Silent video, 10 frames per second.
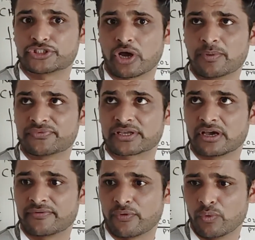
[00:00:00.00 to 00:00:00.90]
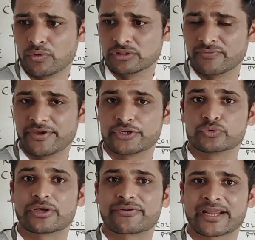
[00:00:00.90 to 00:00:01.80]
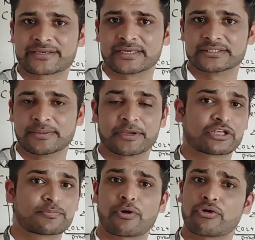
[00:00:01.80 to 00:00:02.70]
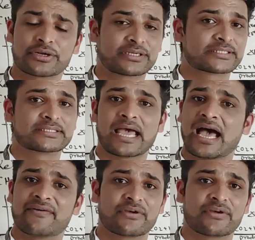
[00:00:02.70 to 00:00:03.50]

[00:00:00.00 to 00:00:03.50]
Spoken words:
top of the curve all the way to the reactants, because product doesn't have,